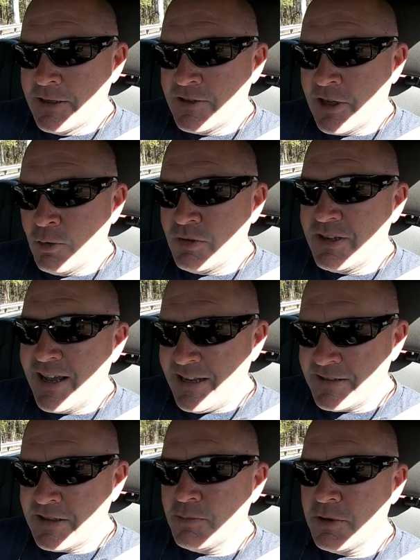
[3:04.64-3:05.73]
So
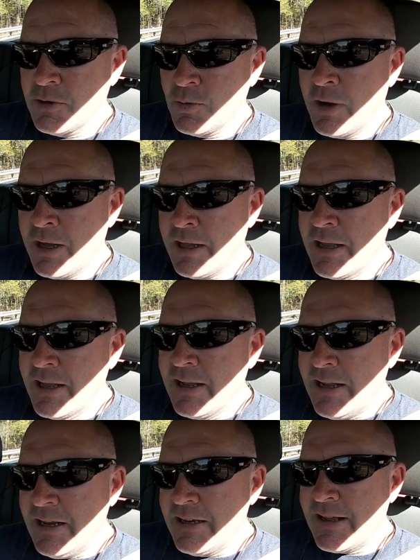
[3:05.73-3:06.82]
take something away.
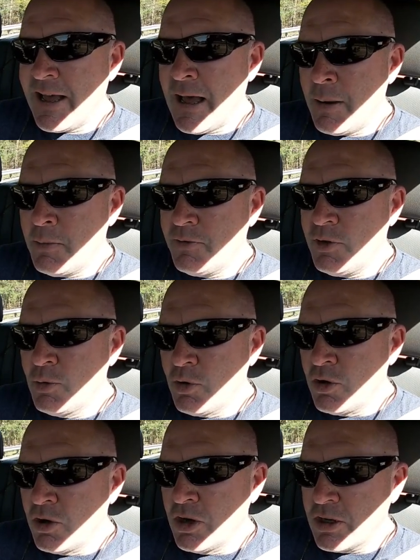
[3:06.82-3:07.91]
Anytime if you
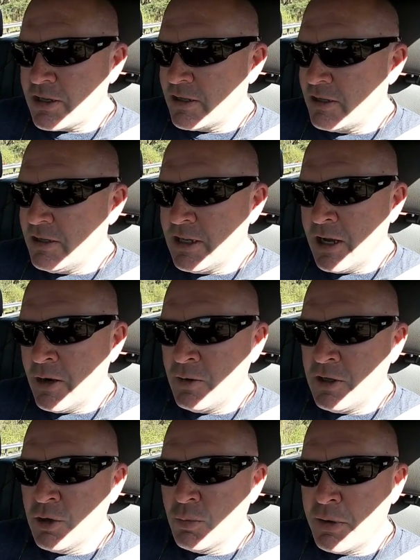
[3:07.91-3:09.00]
look, you know,
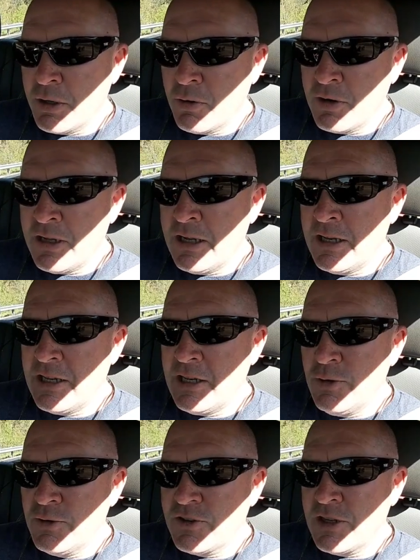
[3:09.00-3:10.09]
in your building and
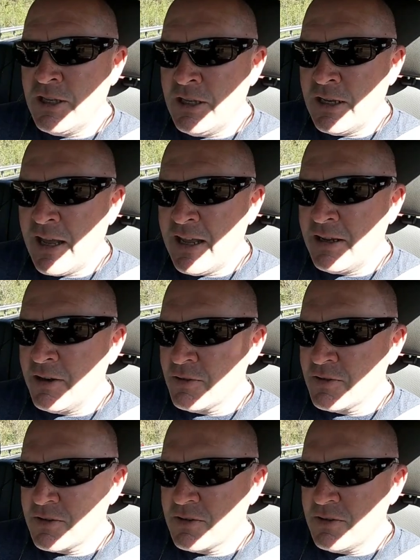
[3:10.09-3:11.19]
you see, hey,
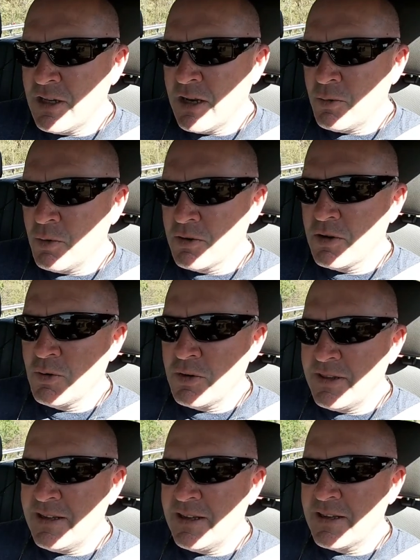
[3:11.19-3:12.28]
here's, you know, we're
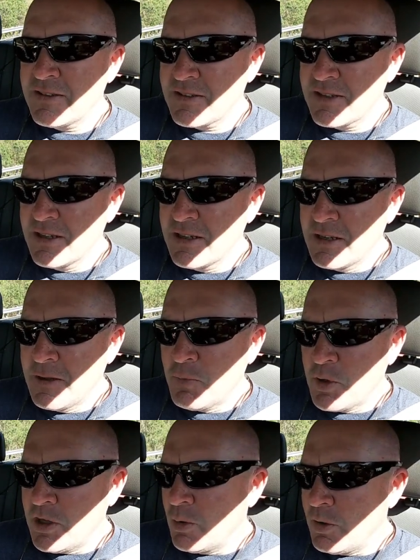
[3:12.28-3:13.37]
doing this.
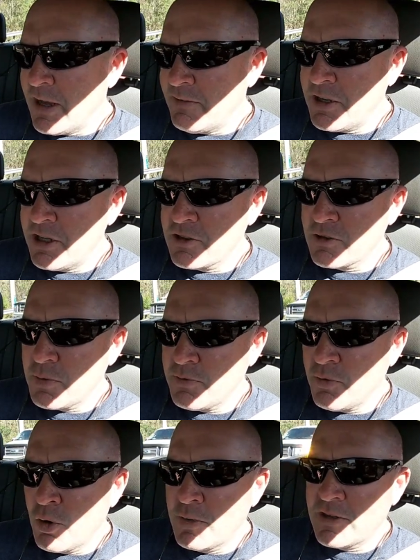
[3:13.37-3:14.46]
You know, we have teachers
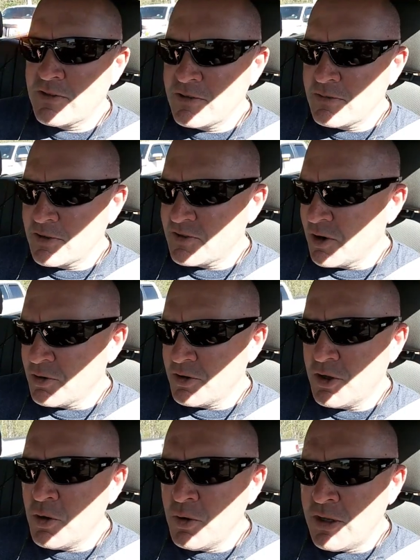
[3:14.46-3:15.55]
performing a, a
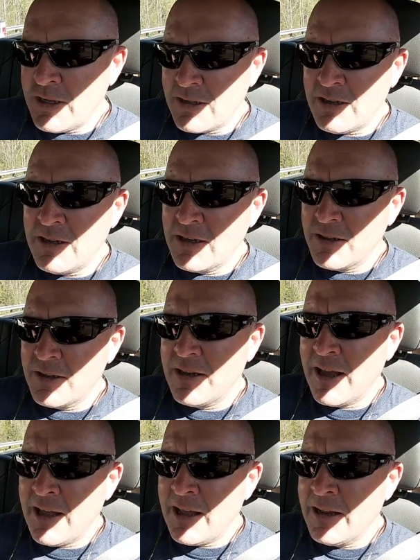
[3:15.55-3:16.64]
certain duty at the end of the
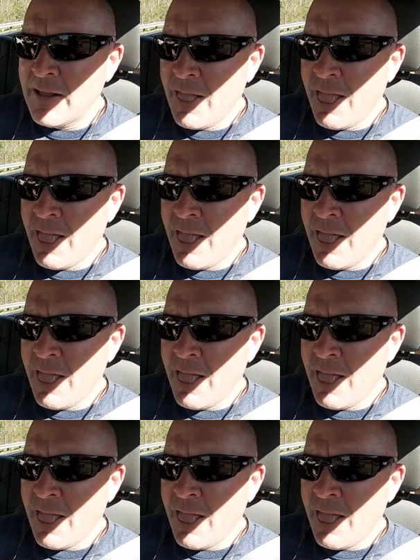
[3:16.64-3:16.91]
day